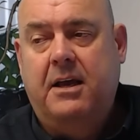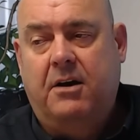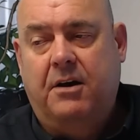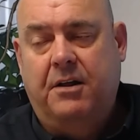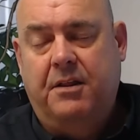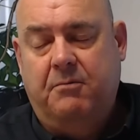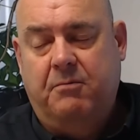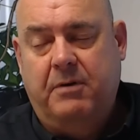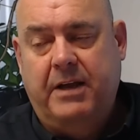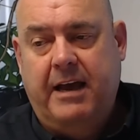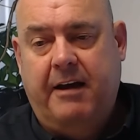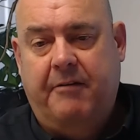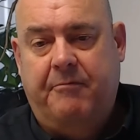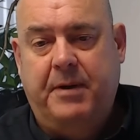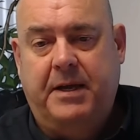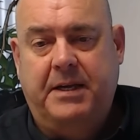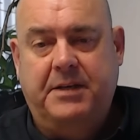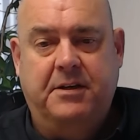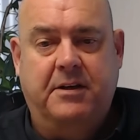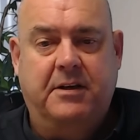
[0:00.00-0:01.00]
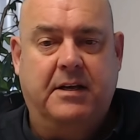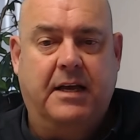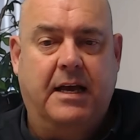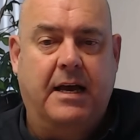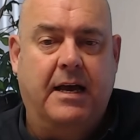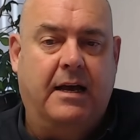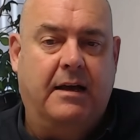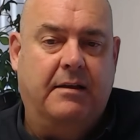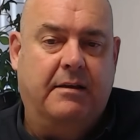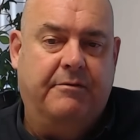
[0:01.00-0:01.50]
we have been doing
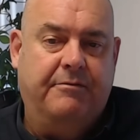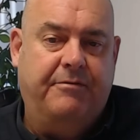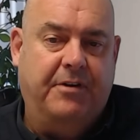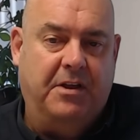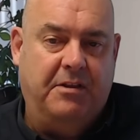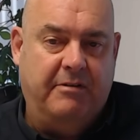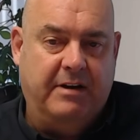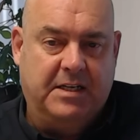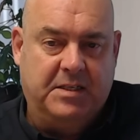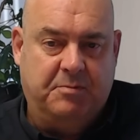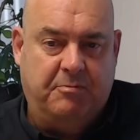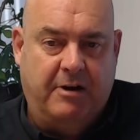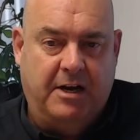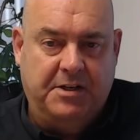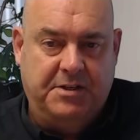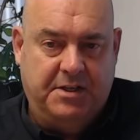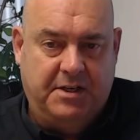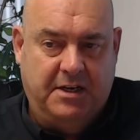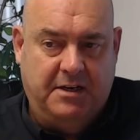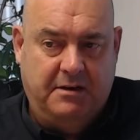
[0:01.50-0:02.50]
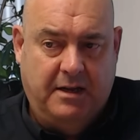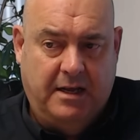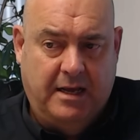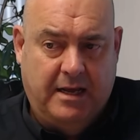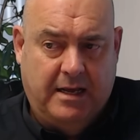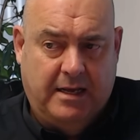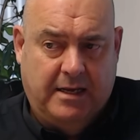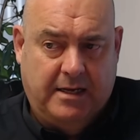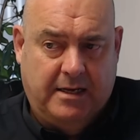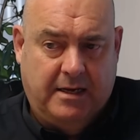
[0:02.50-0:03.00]
further exploration
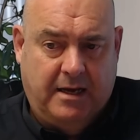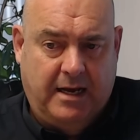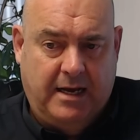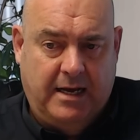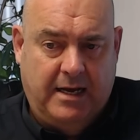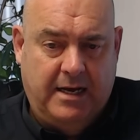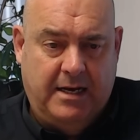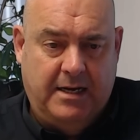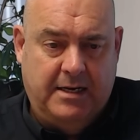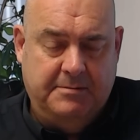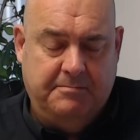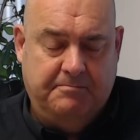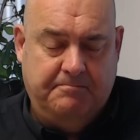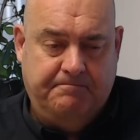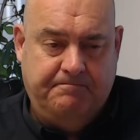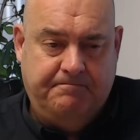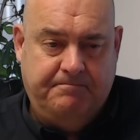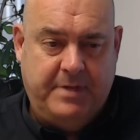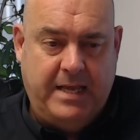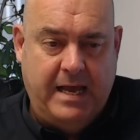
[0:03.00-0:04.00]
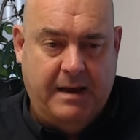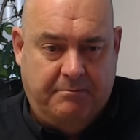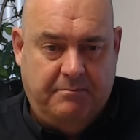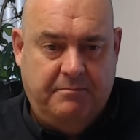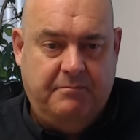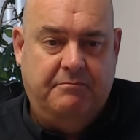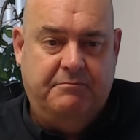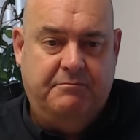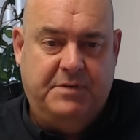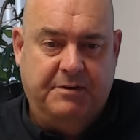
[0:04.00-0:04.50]
and
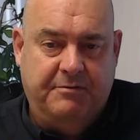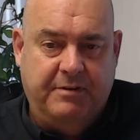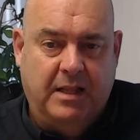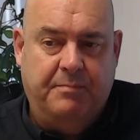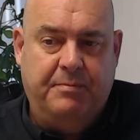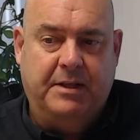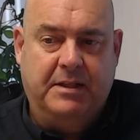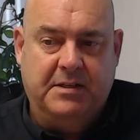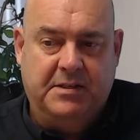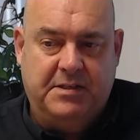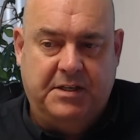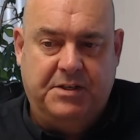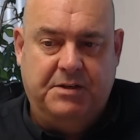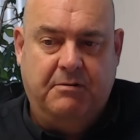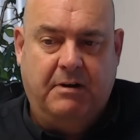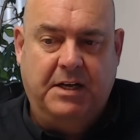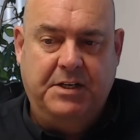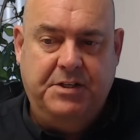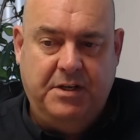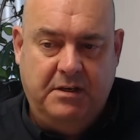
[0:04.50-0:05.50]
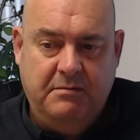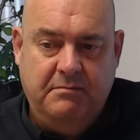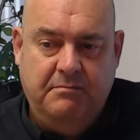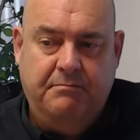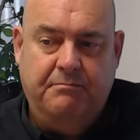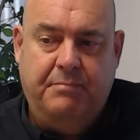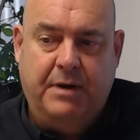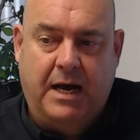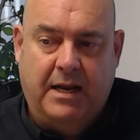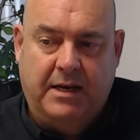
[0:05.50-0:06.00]
developing the situation.
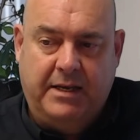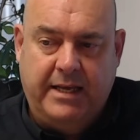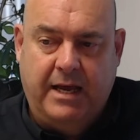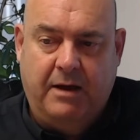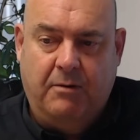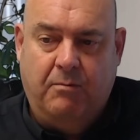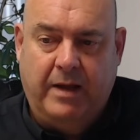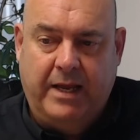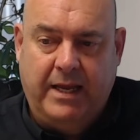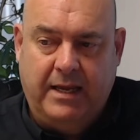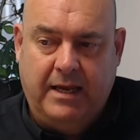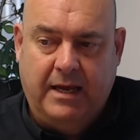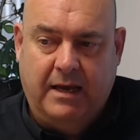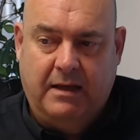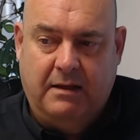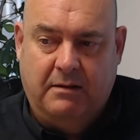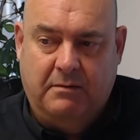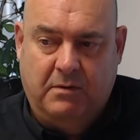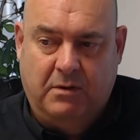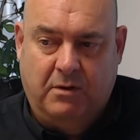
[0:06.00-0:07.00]
But yeah, we look